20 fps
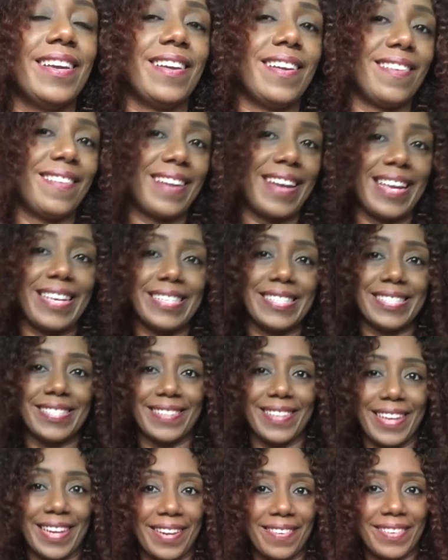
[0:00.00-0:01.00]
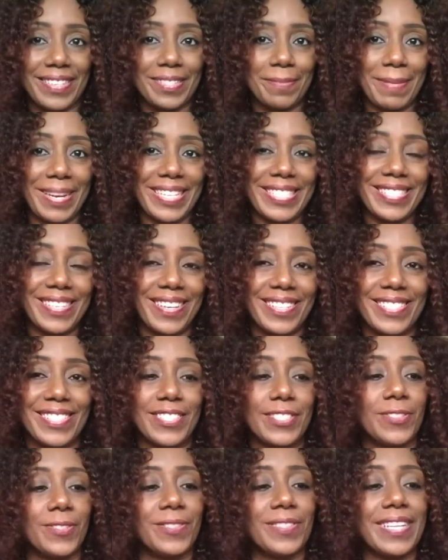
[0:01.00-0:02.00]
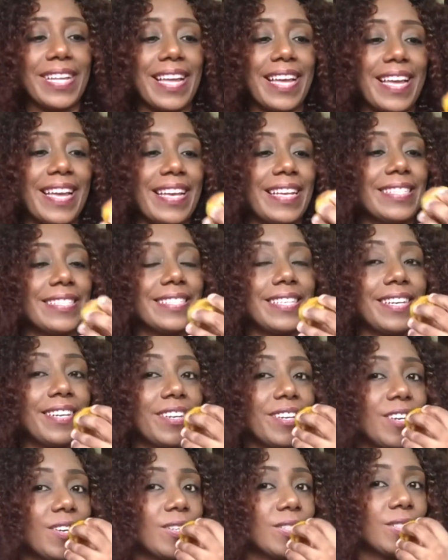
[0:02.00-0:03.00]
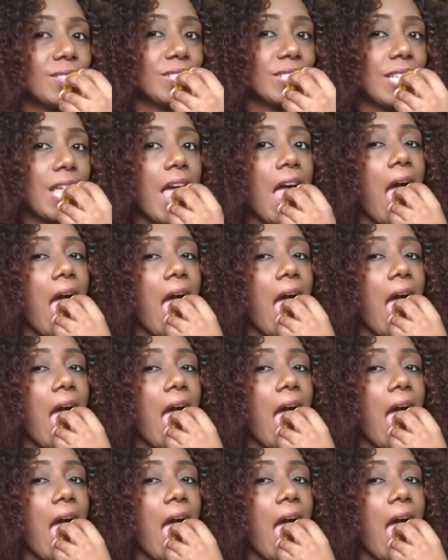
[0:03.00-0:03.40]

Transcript: Alright, so here is my sausage roll, guys. Here goes.